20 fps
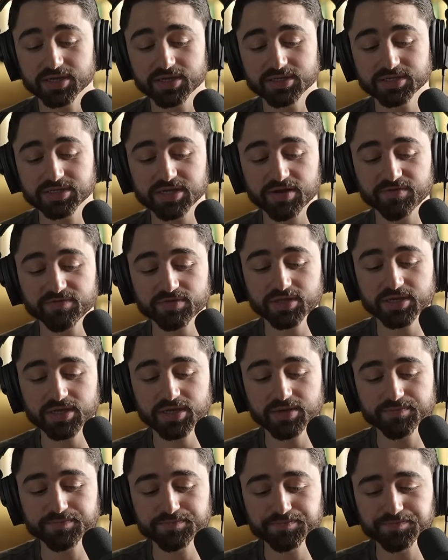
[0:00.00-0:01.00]
It's
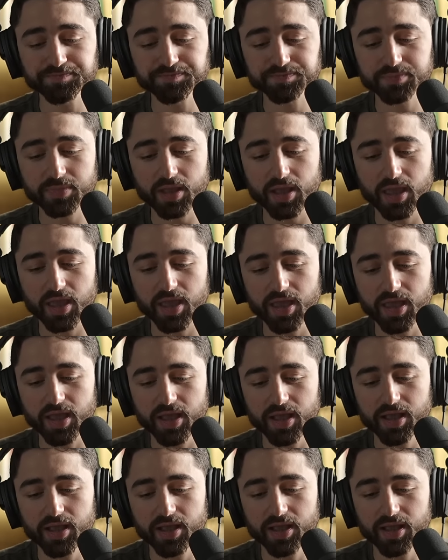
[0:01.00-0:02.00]
definitely what
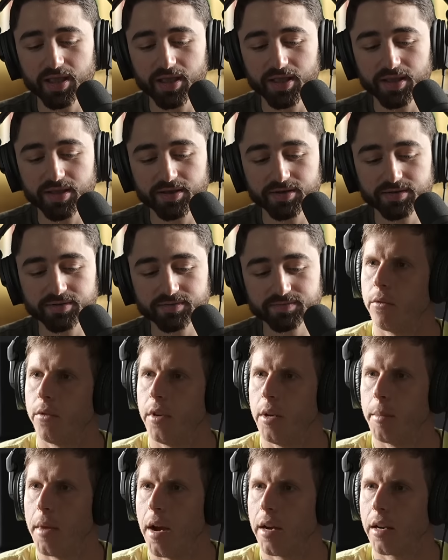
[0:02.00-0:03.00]
sort of negative
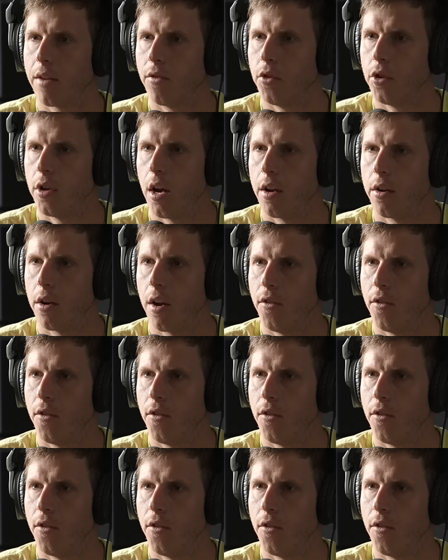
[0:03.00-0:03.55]
feedback have you gotten?